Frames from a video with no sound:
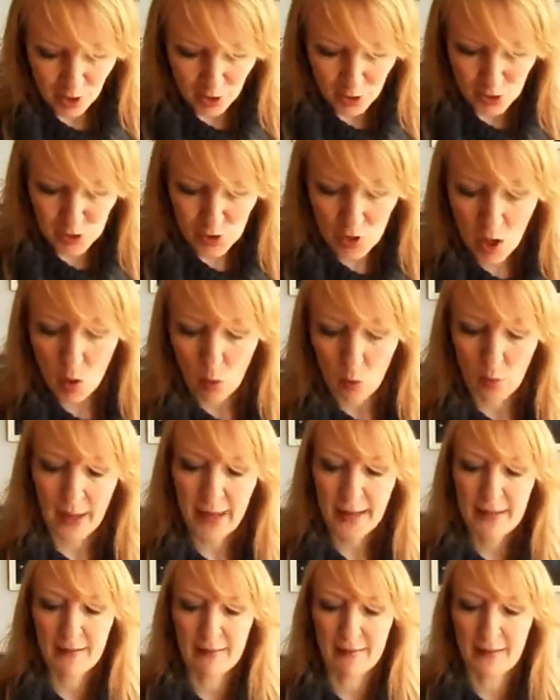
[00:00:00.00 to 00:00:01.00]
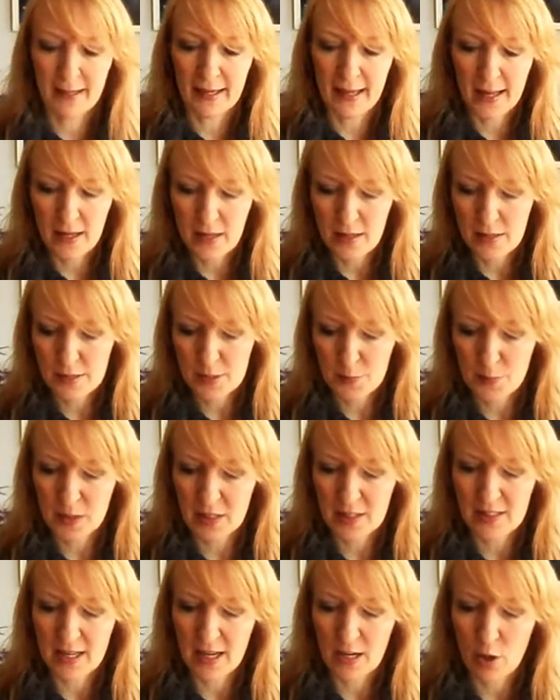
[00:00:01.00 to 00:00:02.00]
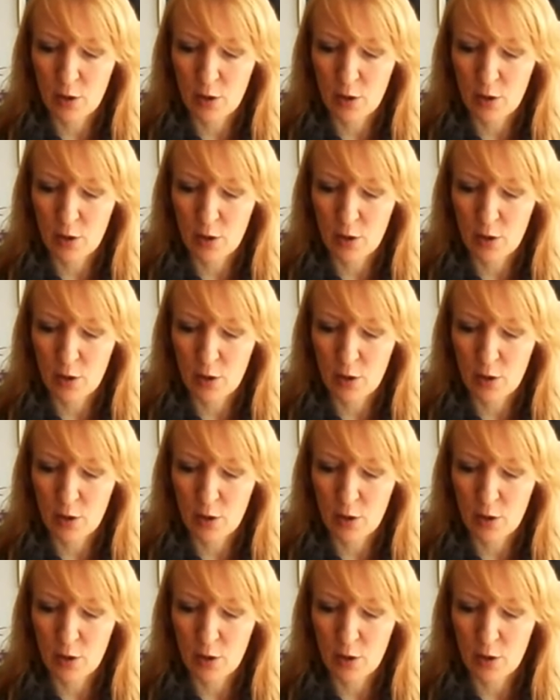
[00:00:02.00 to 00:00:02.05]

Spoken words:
So, anything else? Because I